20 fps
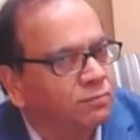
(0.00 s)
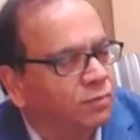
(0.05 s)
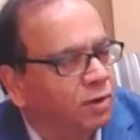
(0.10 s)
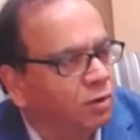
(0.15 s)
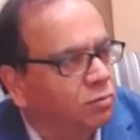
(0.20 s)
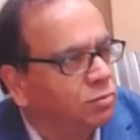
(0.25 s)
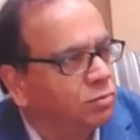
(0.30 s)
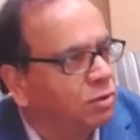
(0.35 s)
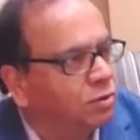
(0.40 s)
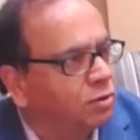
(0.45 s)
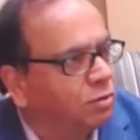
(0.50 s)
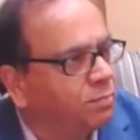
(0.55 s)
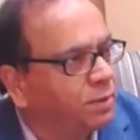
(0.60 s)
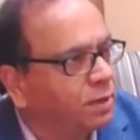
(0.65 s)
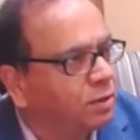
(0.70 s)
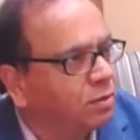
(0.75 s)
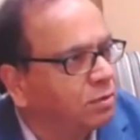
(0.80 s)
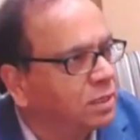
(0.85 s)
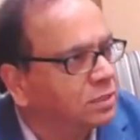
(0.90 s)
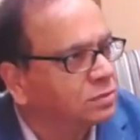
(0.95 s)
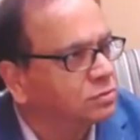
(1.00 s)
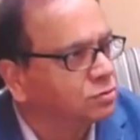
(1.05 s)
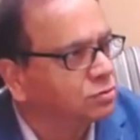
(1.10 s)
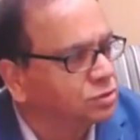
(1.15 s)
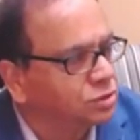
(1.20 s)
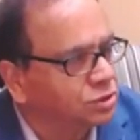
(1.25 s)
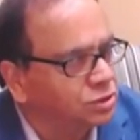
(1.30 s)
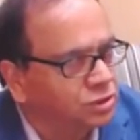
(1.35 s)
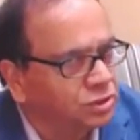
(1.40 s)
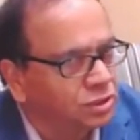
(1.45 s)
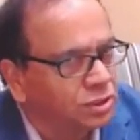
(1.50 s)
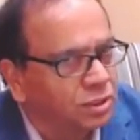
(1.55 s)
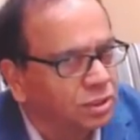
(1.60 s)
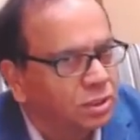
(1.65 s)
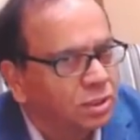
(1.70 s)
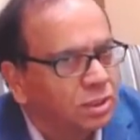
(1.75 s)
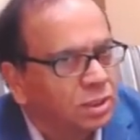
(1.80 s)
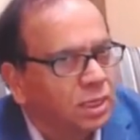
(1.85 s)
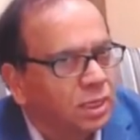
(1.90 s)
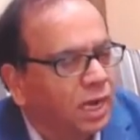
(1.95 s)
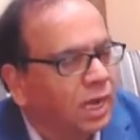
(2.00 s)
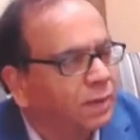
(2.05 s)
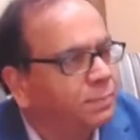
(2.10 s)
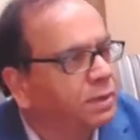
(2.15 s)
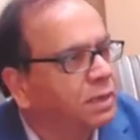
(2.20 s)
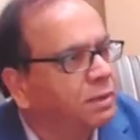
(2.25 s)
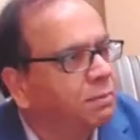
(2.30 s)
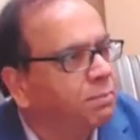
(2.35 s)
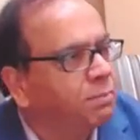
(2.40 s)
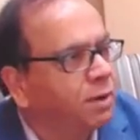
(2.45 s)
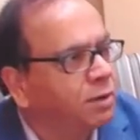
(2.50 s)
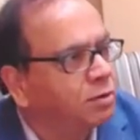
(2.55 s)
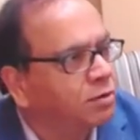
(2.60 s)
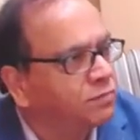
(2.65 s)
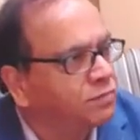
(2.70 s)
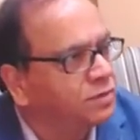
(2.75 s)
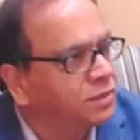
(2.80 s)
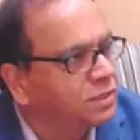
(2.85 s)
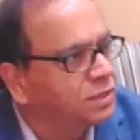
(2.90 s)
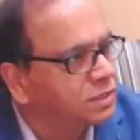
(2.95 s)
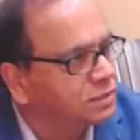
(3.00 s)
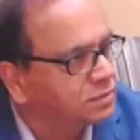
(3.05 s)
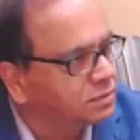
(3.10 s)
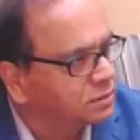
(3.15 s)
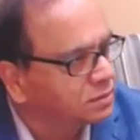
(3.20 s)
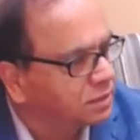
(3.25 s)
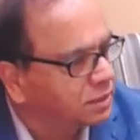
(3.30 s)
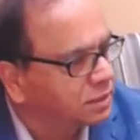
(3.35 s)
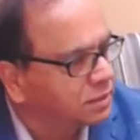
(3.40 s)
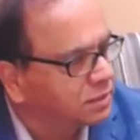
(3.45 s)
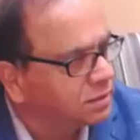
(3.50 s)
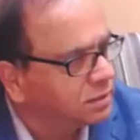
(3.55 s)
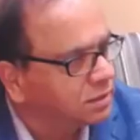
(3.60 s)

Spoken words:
founder of Bengali Association, I become part of Indian society.